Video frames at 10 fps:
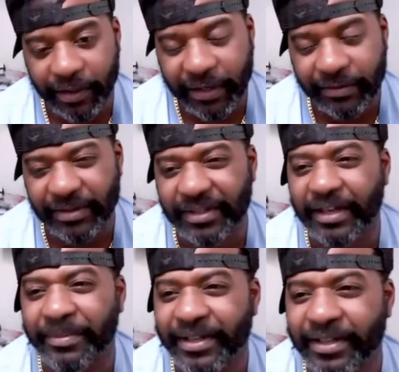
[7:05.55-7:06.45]
I was just like,
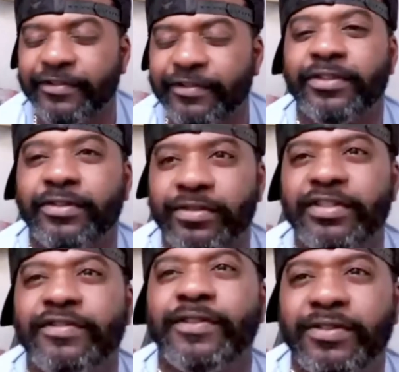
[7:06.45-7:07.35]
man, this feels
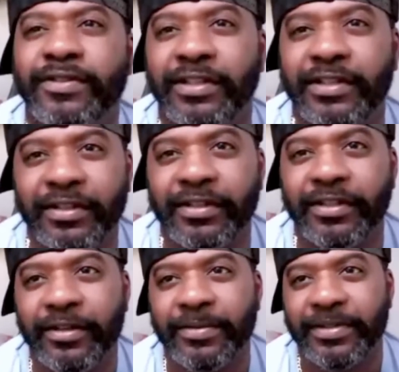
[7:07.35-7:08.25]
good. You know
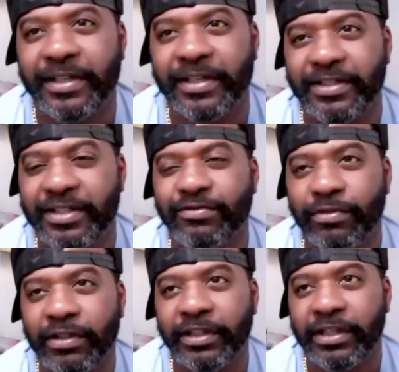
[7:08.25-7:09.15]
what I'm saying? And she's
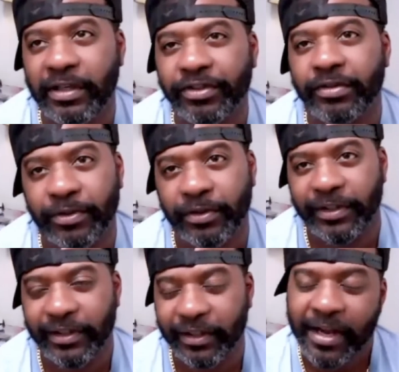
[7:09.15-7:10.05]
really comfortable on
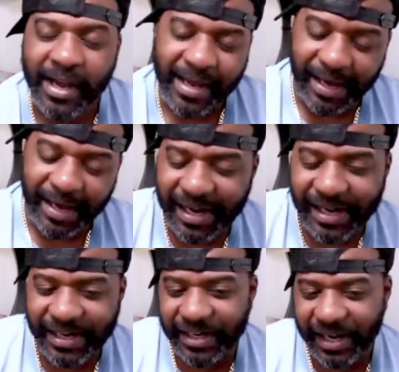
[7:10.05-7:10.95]
here. And
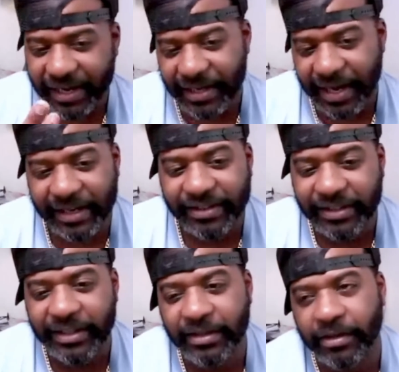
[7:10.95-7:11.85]
I've
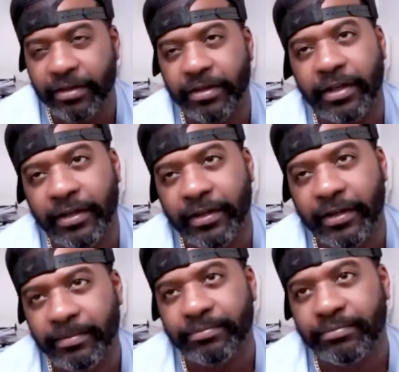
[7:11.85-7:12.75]
seen her.
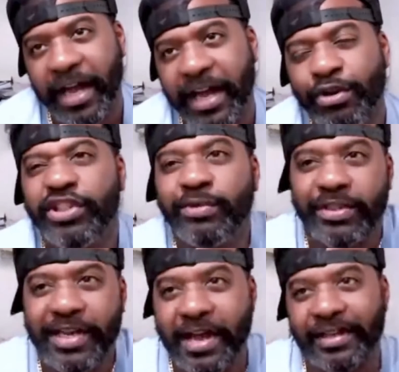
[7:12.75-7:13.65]
I knew she
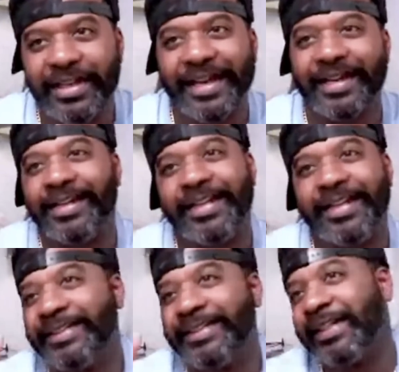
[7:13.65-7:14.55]
was kind of like
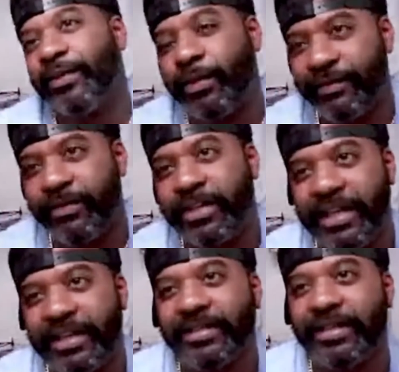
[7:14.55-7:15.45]
eclectic or whatever because
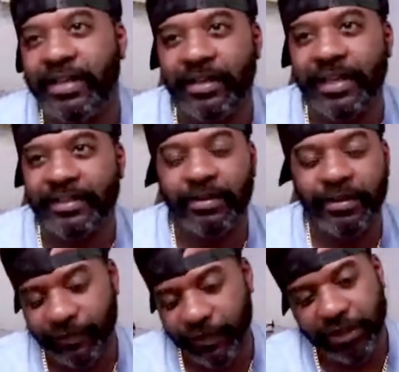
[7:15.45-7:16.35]
I seen like some of
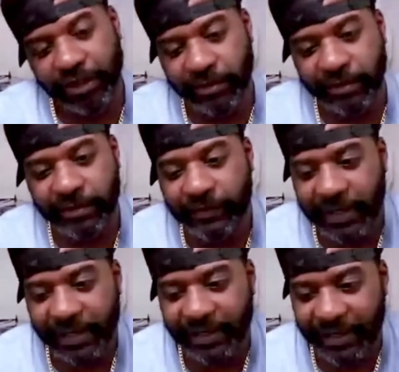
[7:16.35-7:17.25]
her videos and stuff
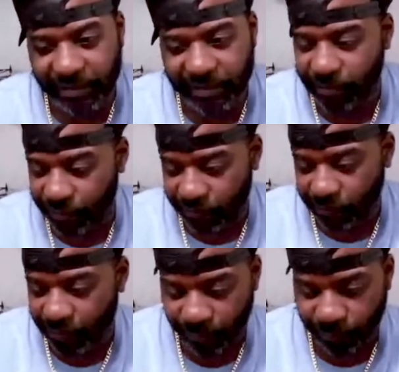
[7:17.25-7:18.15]
like that just
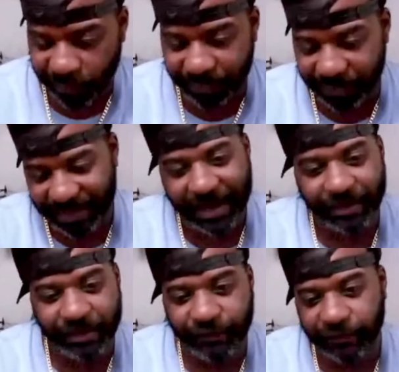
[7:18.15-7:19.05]
on a whim, just out
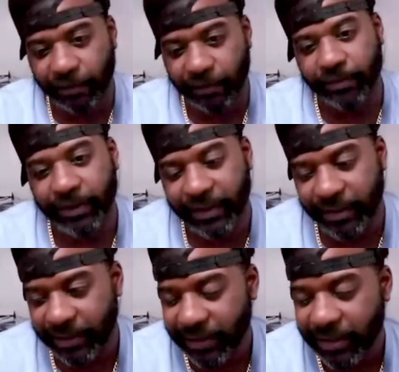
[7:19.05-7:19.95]
there floating on the
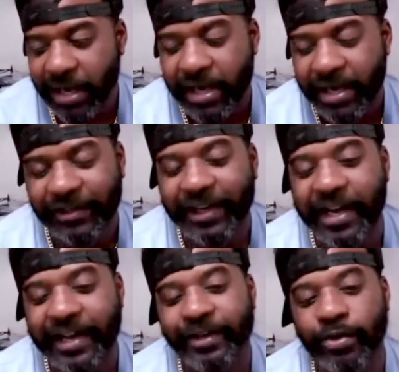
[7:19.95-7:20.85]
internet. So I
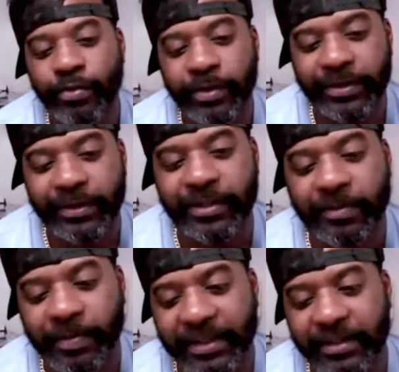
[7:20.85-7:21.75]
kind of knew what to
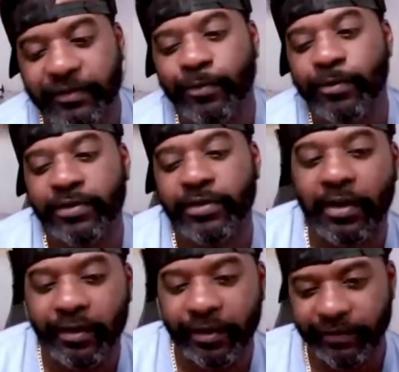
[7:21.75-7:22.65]
expect as far as all
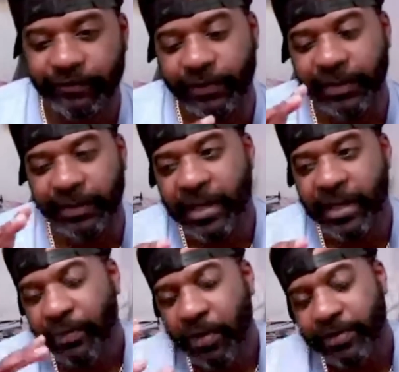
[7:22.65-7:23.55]
the different
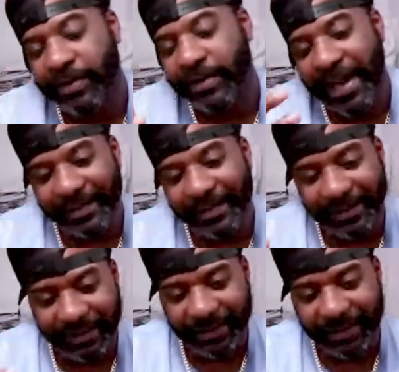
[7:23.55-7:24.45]

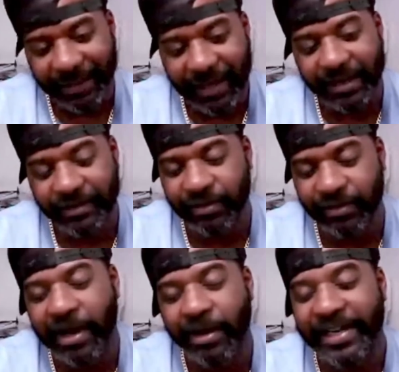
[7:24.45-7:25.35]
personality and characters.
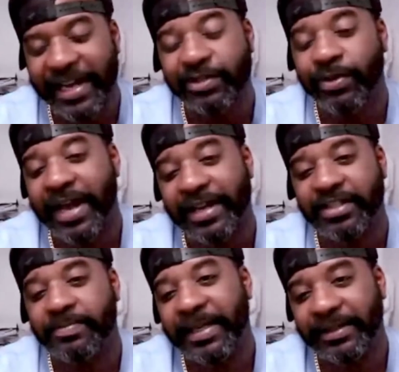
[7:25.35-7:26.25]
So that's what I
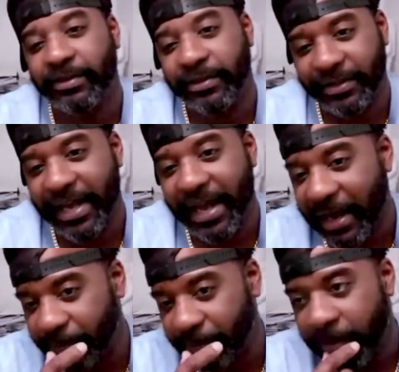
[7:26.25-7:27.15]
expected on this
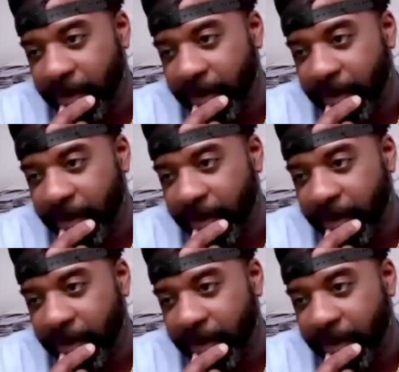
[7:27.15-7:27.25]
album.